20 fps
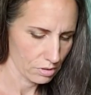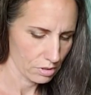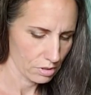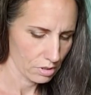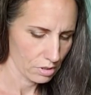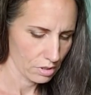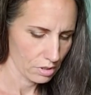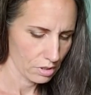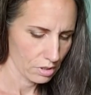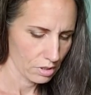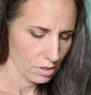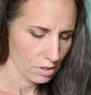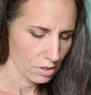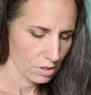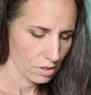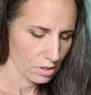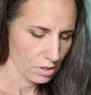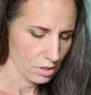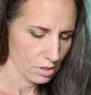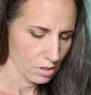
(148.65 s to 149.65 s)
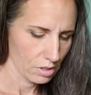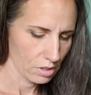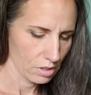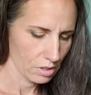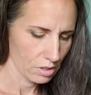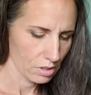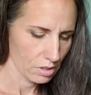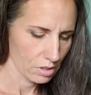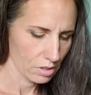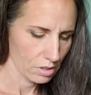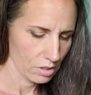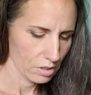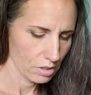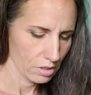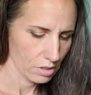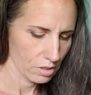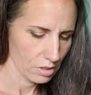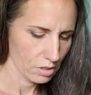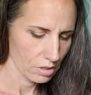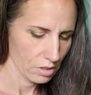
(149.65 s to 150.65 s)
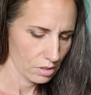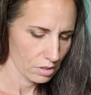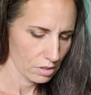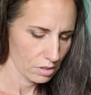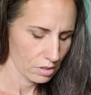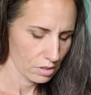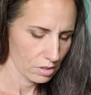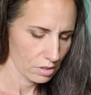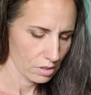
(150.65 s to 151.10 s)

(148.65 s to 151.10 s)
No one is speaking in this clip.